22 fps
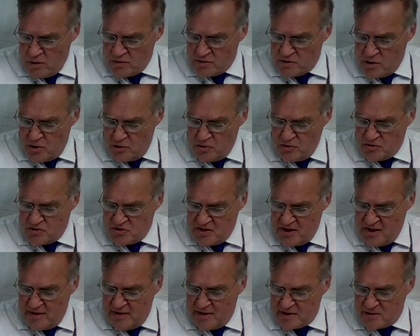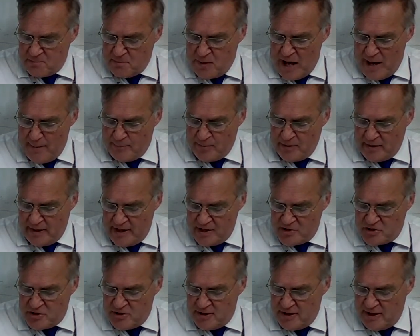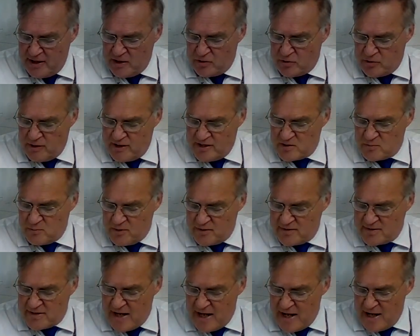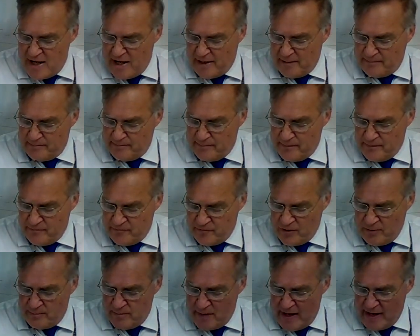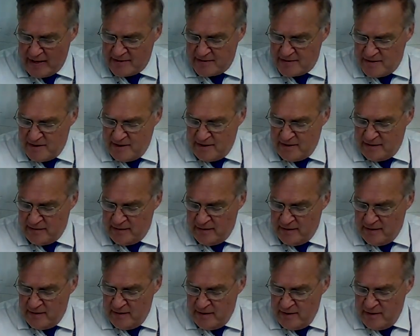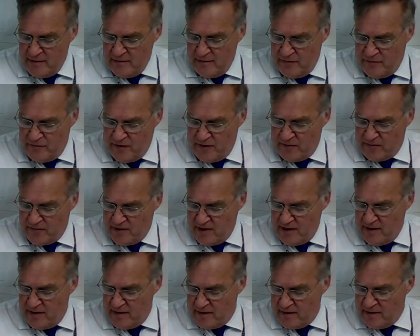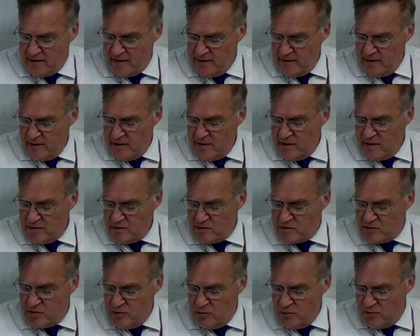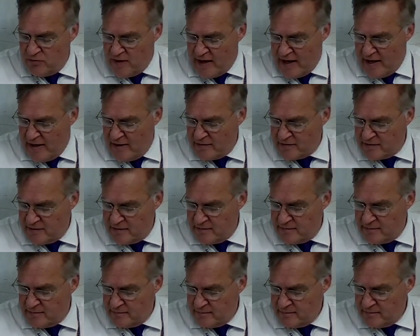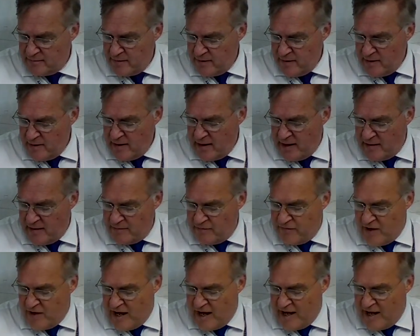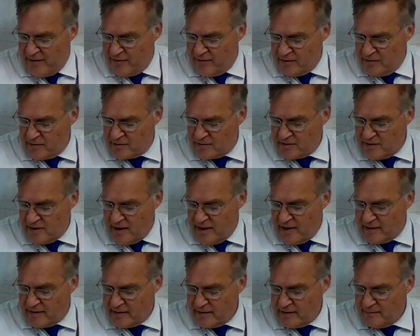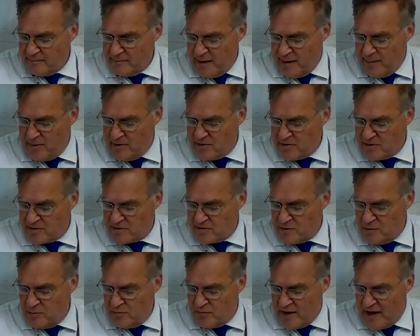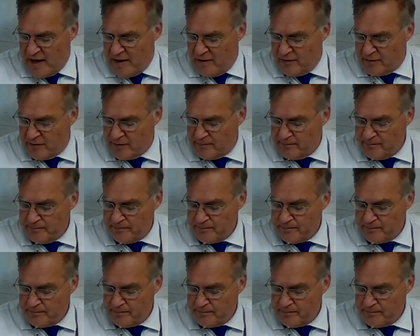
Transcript: so you see this population increase with time from 1950 to 2005, it looks like. Maybe just 2000.